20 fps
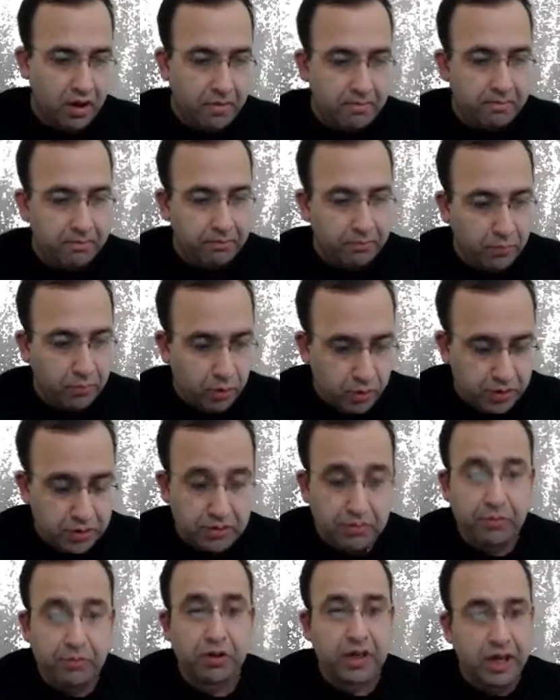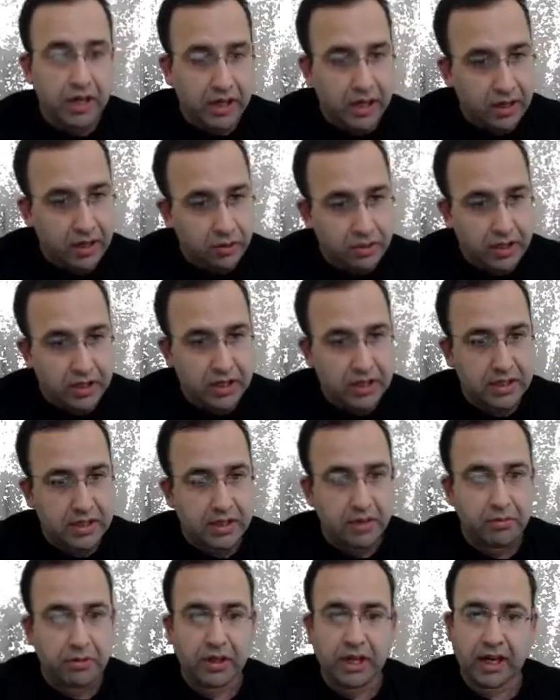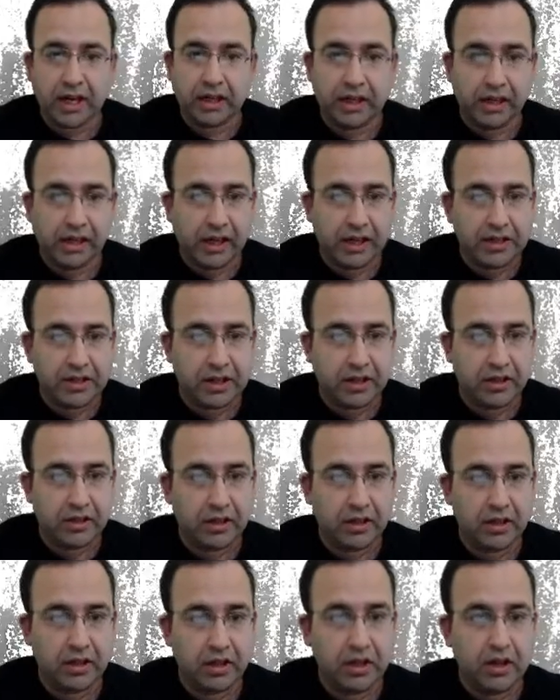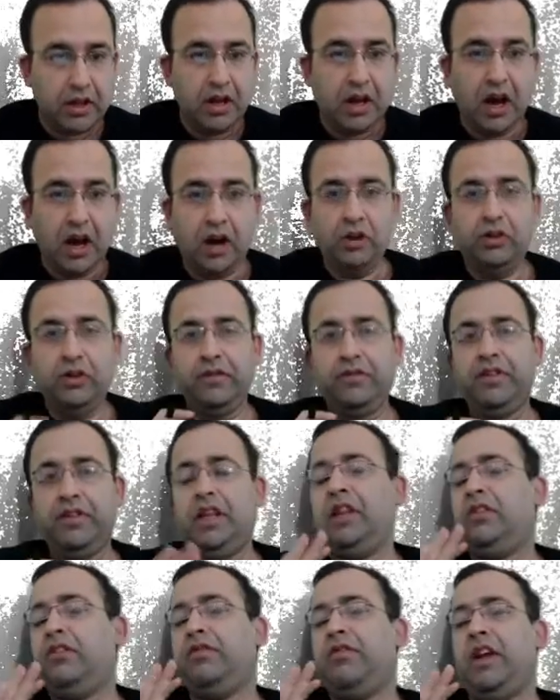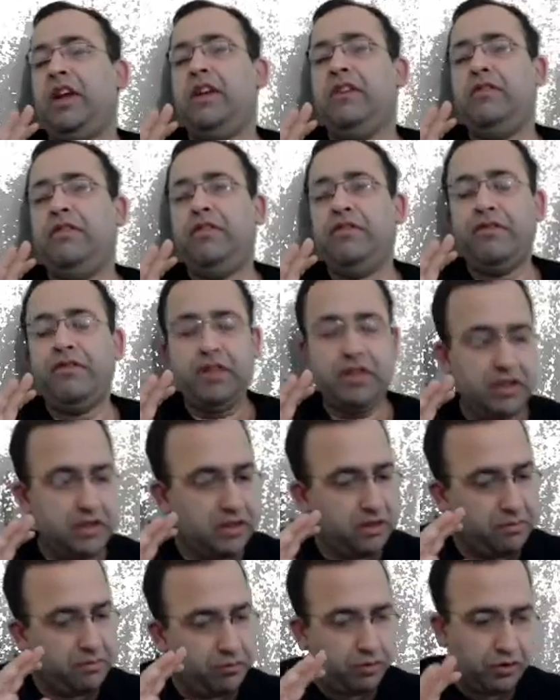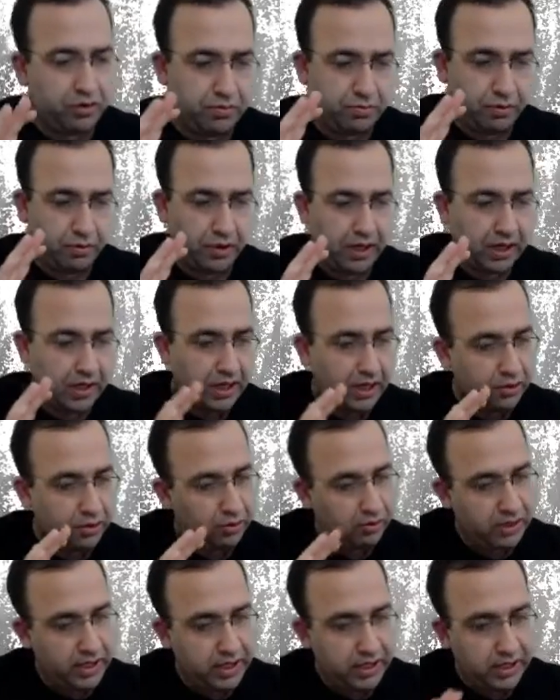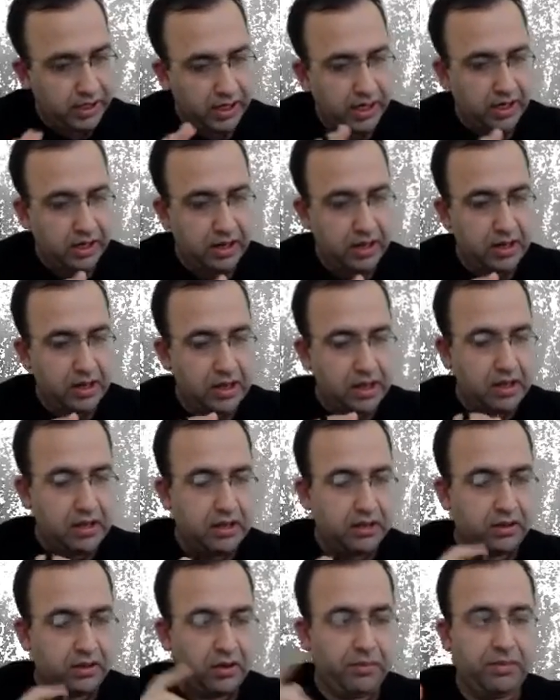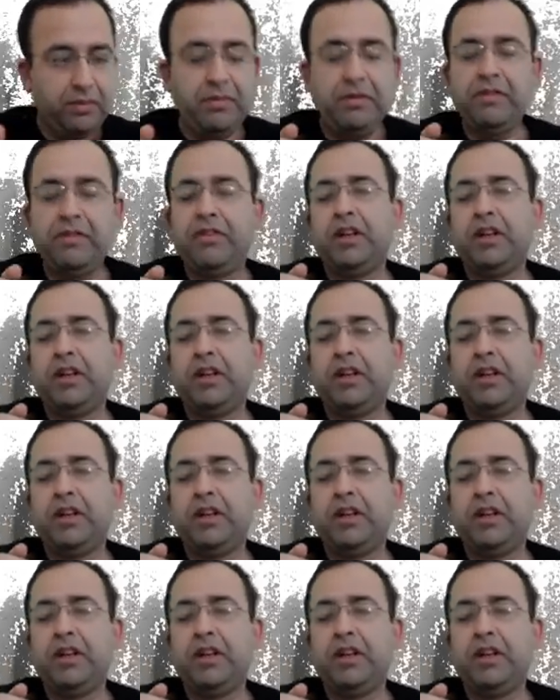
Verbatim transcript: Most potent endogenous chemotactic agent. Out of these five, which is the most potent? I totally agree. Complement